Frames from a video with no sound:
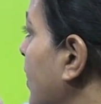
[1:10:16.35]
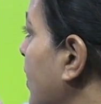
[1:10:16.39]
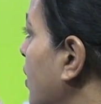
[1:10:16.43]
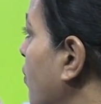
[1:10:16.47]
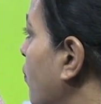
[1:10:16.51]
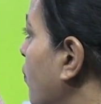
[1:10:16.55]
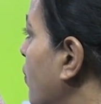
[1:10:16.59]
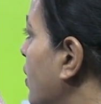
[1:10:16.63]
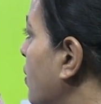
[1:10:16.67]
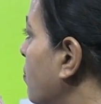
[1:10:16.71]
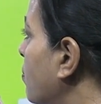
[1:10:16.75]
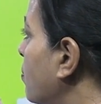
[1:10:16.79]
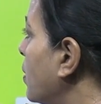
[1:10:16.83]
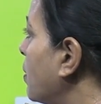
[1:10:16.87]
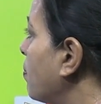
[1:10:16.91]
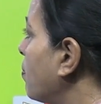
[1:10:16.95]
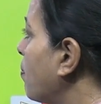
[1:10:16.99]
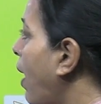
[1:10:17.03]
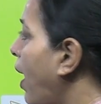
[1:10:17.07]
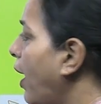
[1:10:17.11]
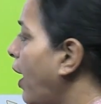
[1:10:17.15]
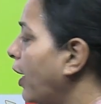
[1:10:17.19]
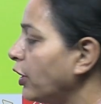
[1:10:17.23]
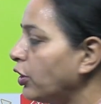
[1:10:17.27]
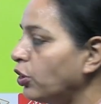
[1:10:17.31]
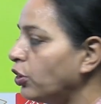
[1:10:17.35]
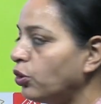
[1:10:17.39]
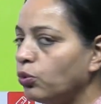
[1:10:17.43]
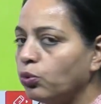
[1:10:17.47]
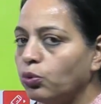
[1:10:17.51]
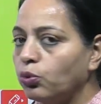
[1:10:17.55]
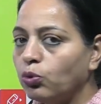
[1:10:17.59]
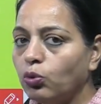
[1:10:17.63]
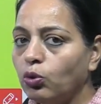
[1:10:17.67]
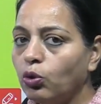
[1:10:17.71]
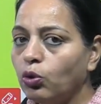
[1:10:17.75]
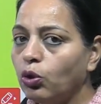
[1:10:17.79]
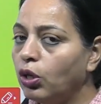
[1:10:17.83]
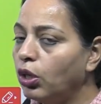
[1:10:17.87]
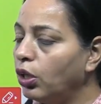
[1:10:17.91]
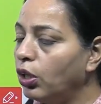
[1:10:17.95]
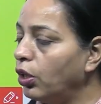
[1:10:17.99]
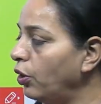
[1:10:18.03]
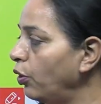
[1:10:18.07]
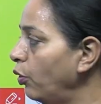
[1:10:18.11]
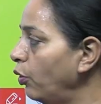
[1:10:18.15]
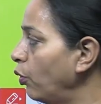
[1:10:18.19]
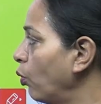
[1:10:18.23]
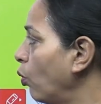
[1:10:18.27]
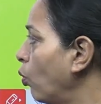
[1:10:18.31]
it divisible by 2?
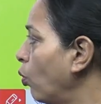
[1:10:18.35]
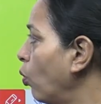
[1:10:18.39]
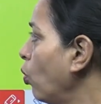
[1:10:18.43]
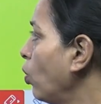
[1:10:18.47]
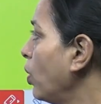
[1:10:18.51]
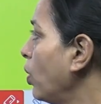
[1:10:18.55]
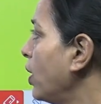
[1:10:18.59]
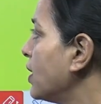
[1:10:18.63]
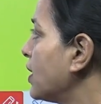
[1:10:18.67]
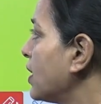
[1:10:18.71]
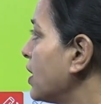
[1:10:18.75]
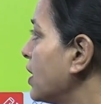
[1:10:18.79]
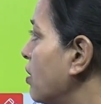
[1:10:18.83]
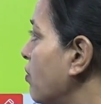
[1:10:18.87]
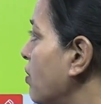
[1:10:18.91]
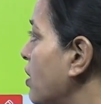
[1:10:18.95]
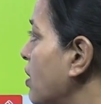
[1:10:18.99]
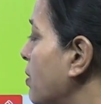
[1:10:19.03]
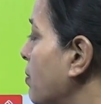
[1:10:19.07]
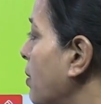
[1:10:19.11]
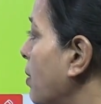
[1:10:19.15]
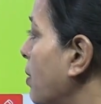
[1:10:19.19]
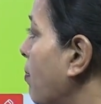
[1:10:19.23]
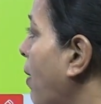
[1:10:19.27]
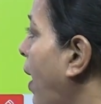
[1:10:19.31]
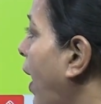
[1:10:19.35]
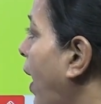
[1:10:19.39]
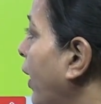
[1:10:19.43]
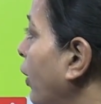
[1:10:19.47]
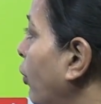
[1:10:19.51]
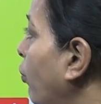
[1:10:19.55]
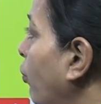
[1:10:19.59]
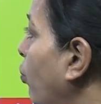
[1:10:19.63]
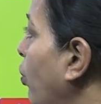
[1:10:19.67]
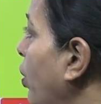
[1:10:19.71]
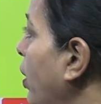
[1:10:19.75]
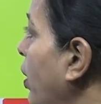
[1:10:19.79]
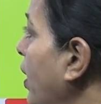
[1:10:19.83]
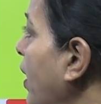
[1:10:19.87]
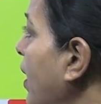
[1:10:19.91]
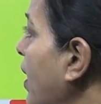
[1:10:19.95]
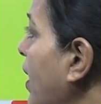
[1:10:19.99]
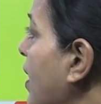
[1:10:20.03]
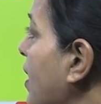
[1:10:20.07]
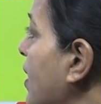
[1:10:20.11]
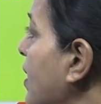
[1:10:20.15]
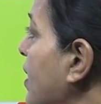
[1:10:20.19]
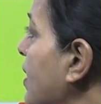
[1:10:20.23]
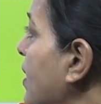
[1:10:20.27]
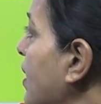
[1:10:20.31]
No. Is it divisible by
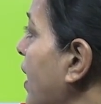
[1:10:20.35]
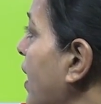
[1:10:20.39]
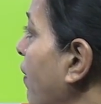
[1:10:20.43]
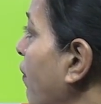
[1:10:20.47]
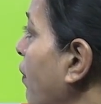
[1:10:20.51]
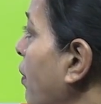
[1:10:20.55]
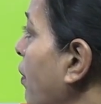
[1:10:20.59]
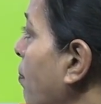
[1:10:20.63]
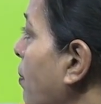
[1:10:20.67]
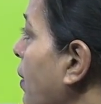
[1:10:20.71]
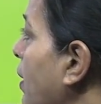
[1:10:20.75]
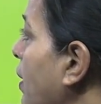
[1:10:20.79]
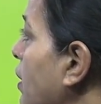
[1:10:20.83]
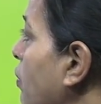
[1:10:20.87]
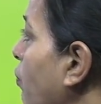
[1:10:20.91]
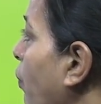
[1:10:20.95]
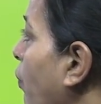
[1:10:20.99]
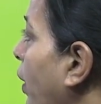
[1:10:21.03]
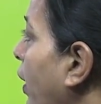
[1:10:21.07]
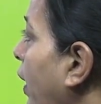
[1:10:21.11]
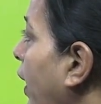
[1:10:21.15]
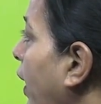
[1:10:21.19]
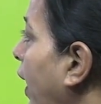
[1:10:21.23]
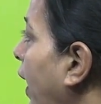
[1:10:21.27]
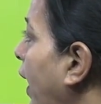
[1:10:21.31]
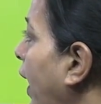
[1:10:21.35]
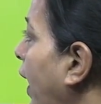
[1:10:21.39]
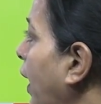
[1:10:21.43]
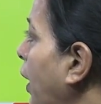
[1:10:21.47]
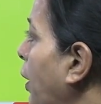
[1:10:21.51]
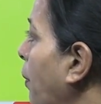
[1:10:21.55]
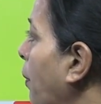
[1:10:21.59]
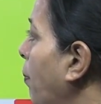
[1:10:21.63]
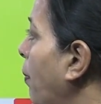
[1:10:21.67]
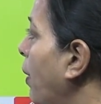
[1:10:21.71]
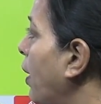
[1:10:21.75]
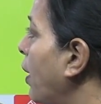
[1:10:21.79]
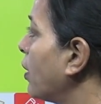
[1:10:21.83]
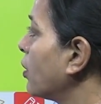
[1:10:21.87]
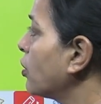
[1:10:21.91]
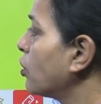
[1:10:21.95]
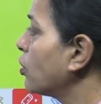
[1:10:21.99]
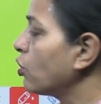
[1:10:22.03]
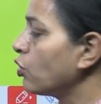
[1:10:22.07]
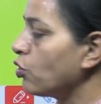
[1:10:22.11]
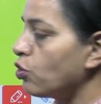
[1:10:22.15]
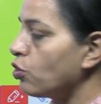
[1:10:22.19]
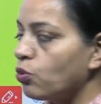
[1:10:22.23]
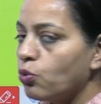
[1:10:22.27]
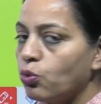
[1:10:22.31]
3? 7 plus 1, 8
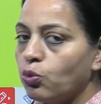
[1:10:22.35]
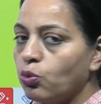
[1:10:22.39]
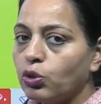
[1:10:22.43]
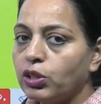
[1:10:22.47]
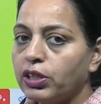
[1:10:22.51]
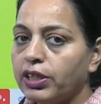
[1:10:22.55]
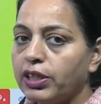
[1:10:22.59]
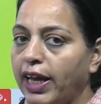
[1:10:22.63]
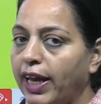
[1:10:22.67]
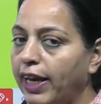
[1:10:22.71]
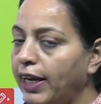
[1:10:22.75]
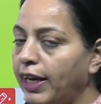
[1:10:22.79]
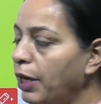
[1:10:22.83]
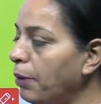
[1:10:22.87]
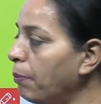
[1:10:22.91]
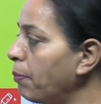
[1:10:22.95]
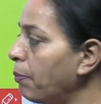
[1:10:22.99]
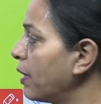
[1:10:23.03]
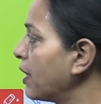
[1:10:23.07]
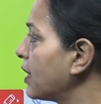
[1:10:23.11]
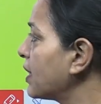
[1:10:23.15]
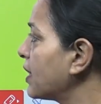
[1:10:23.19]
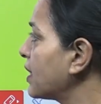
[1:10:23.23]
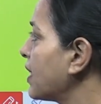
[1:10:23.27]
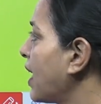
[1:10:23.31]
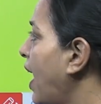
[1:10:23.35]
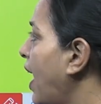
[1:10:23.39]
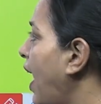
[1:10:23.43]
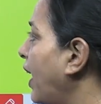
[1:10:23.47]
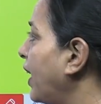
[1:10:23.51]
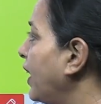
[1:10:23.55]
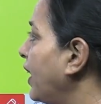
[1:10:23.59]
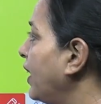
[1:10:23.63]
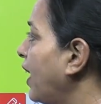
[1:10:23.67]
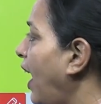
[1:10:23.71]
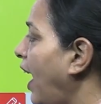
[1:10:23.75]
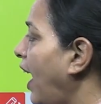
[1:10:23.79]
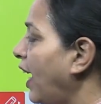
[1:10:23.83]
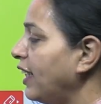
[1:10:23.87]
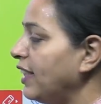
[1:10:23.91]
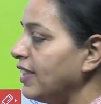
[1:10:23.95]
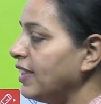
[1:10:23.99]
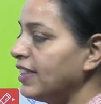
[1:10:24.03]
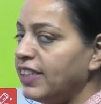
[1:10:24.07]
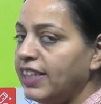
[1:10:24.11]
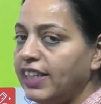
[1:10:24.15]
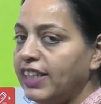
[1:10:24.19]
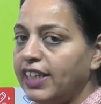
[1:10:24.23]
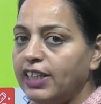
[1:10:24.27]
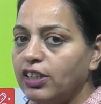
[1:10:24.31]
plus 2, 10 plus 9,
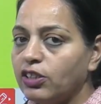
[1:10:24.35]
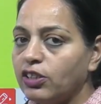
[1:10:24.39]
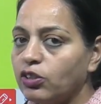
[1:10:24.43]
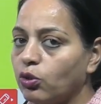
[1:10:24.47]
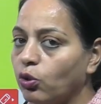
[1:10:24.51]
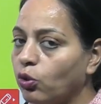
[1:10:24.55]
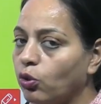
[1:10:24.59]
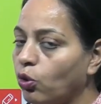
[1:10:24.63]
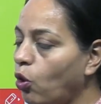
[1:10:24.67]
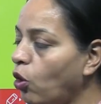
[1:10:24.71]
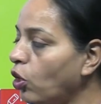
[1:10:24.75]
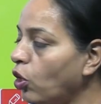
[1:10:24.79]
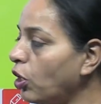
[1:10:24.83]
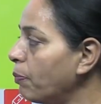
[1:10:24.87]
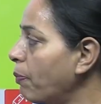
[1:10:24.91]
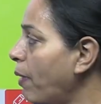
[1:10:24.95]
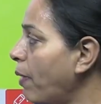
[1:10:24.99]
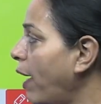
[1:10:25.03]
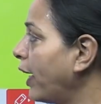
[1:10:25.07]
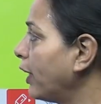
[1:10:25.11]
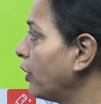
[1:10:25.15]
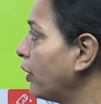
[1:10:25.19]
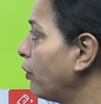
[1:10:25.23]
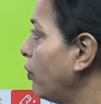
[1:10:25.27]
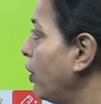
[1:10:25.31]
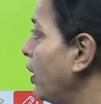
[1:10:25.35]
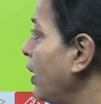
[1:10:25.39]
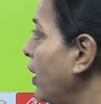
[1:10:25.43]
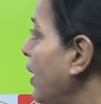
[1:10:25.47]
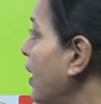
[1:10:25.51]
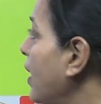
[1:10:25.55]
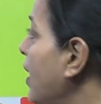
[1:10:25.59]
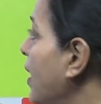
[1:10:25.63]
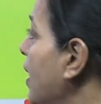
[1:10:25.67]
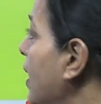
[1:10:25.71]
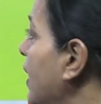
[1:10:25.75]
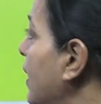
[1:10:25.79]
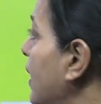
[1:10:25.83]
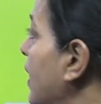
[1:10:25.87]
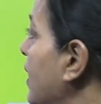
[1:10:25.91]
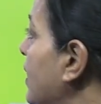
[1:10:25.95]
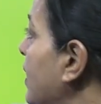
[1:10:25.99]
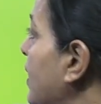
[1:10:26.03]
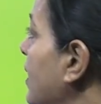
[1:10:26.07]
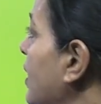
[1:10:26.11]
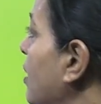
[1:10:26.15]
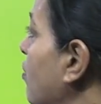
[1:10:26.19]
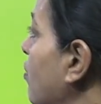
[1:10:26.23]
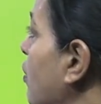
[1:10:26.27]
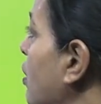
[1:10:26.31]
19. So not by 3. This
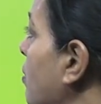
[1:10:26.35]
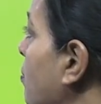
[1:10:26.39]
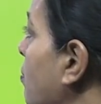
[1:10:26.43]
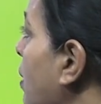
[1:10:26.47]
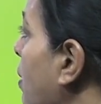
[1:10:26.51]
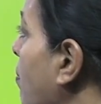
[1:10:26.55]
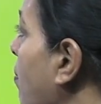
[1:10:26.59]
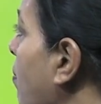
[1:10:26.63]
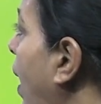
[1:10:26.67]
is divisible